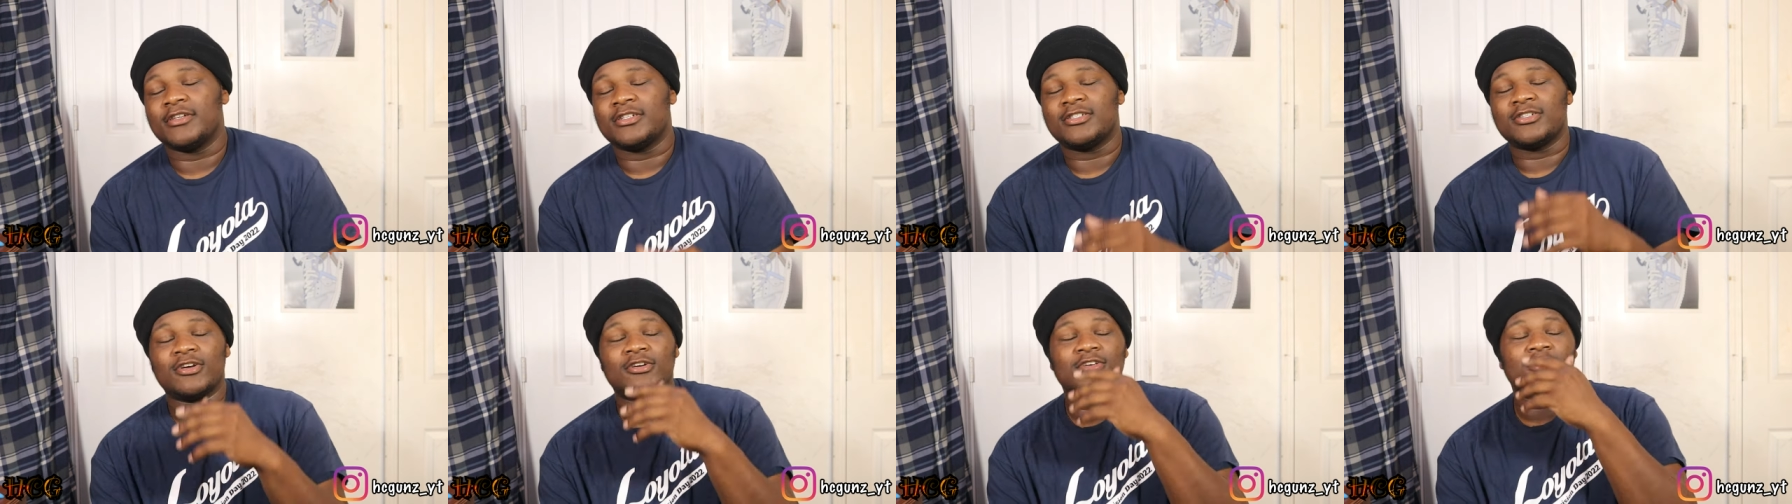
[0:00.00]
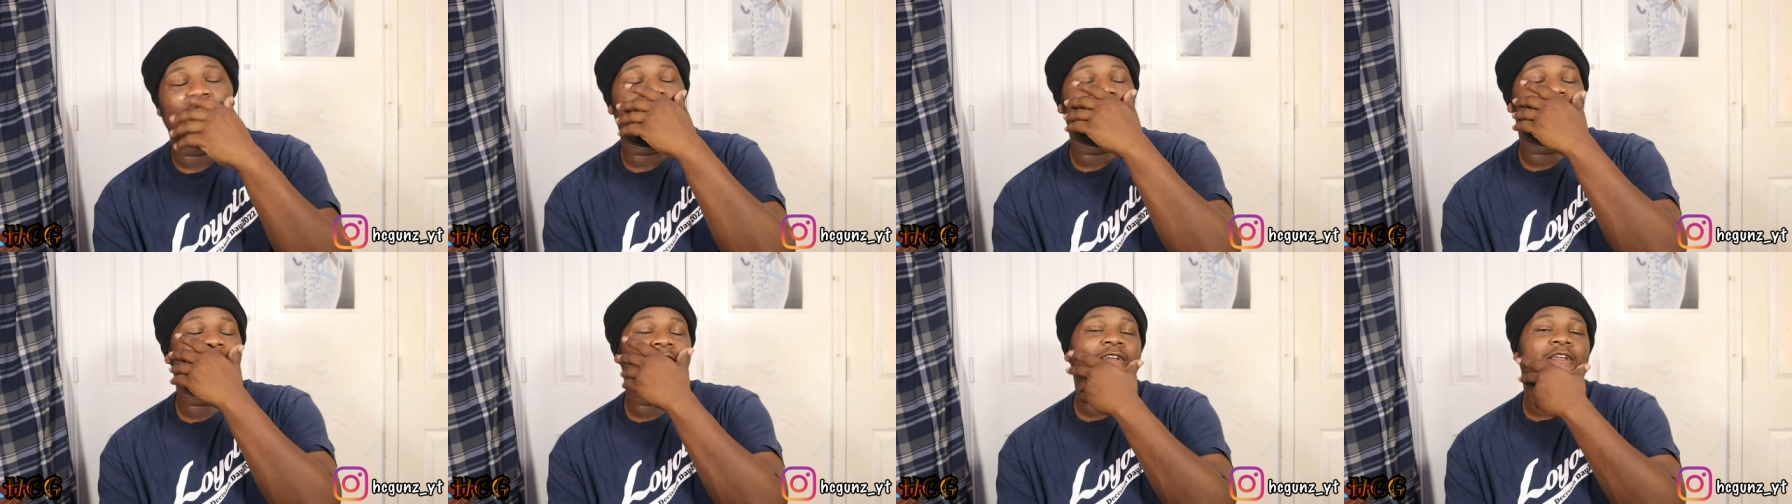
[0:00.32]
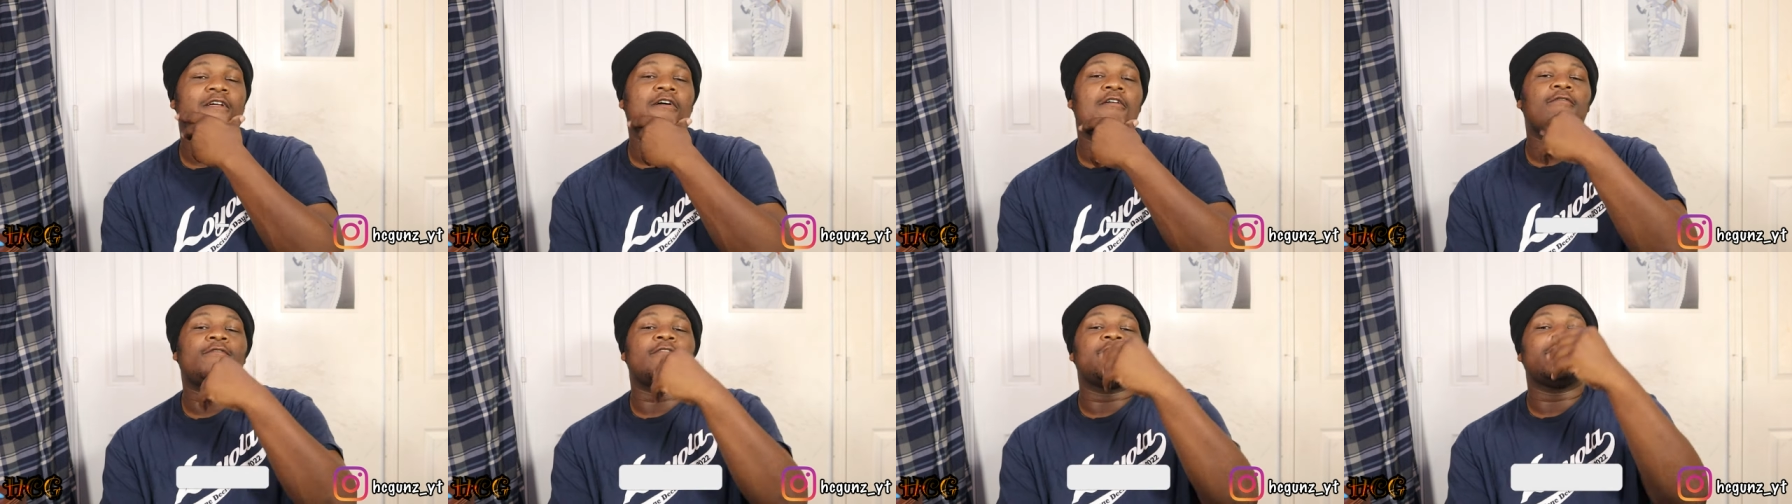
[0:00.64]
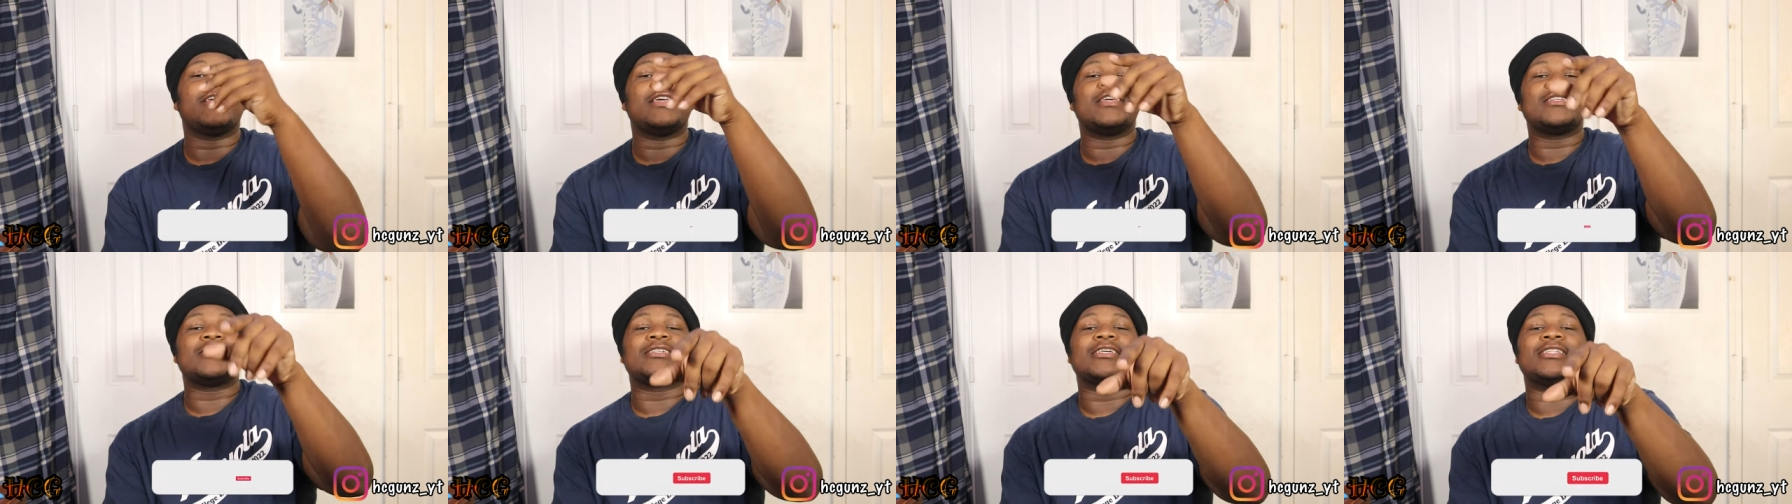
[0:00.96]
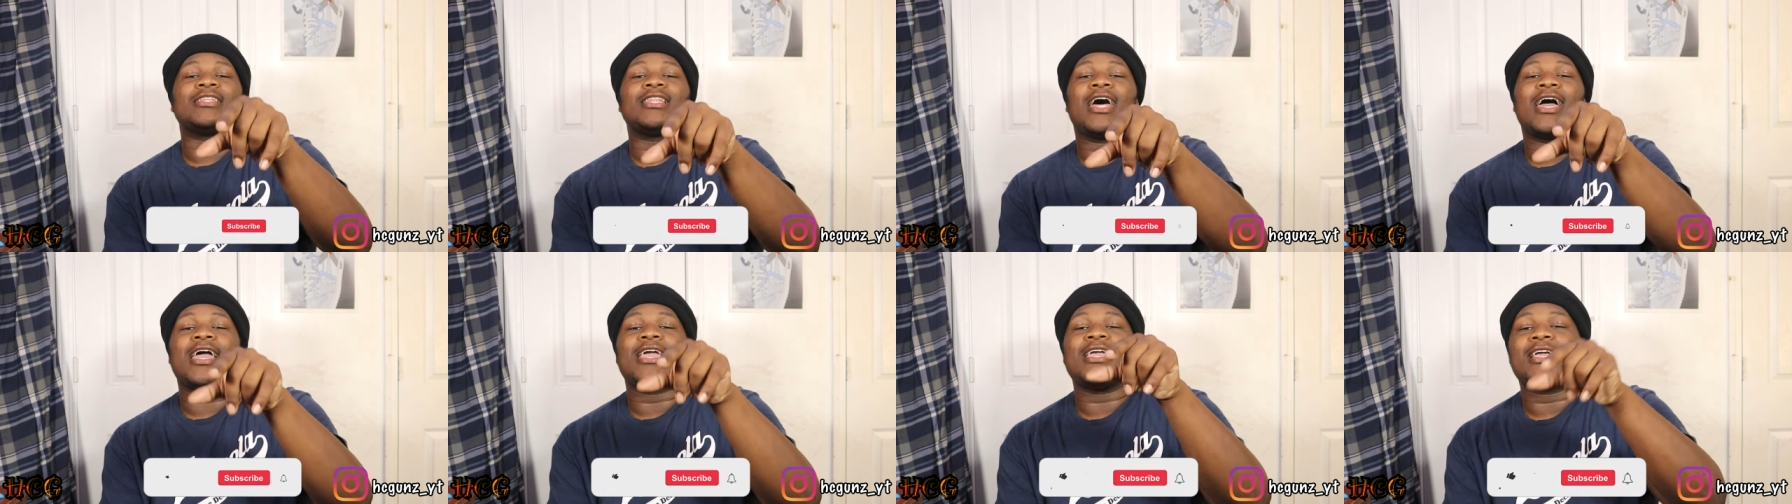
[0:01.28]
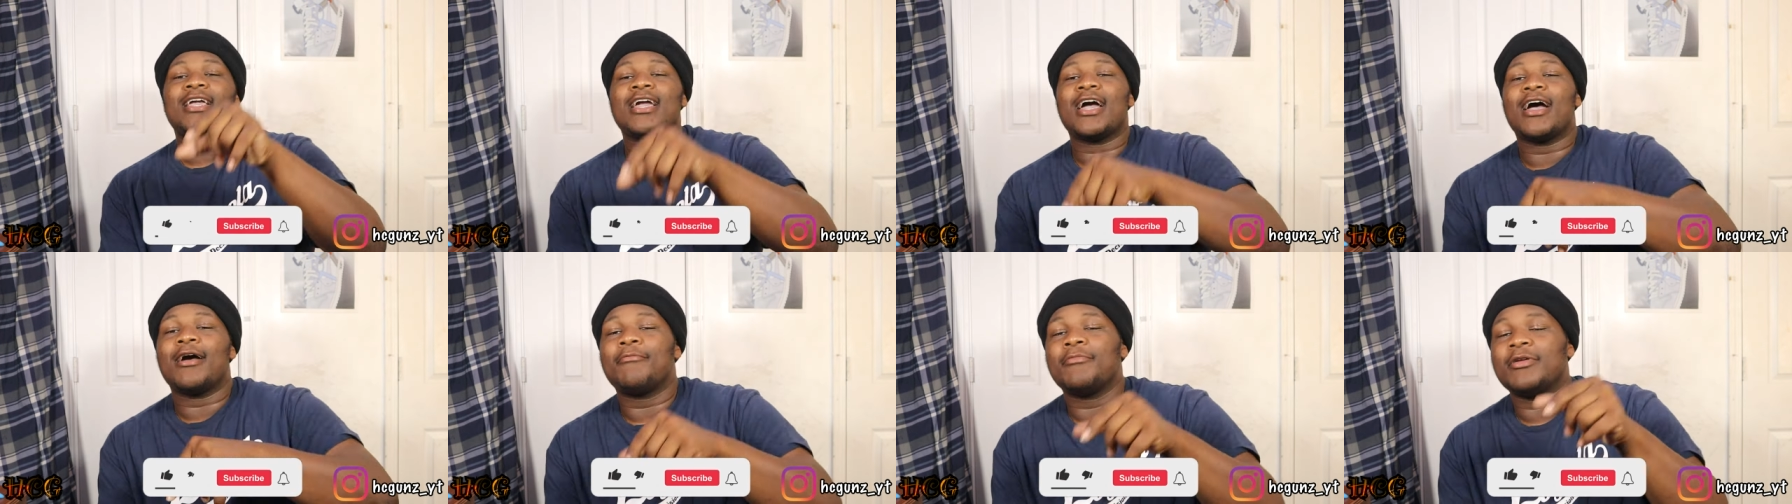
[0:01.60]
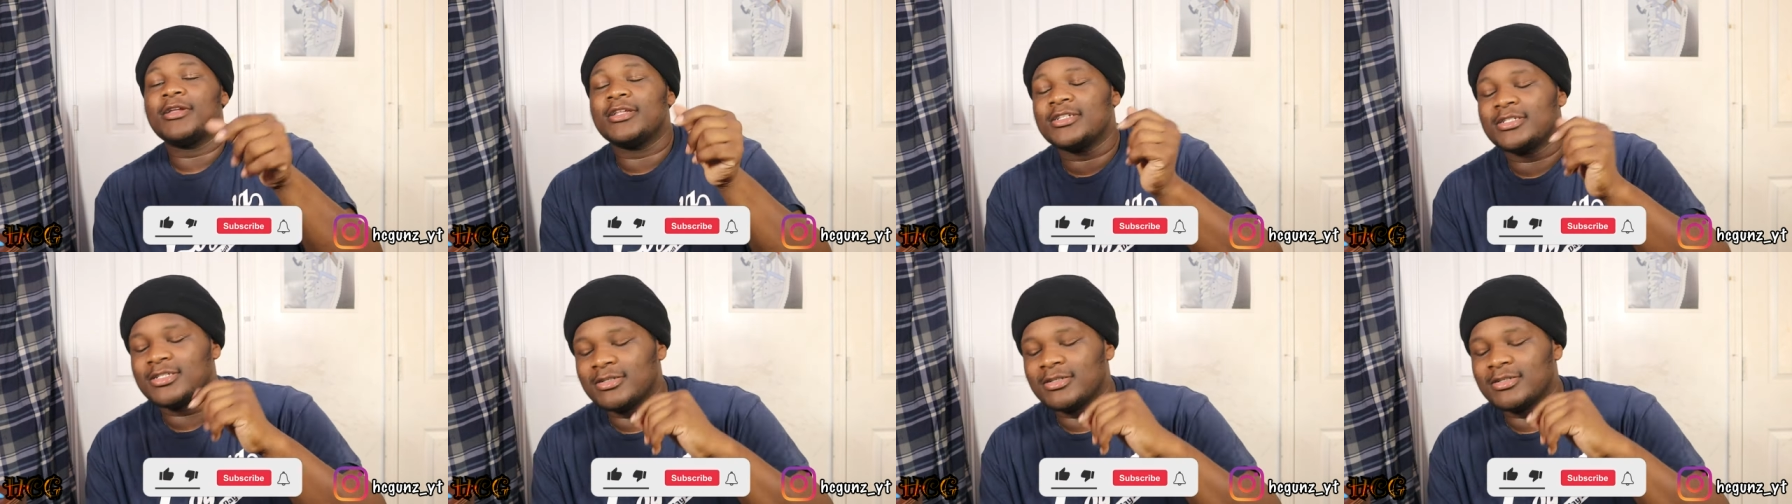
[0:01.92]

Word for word: So y'all don't forget to like, comment, and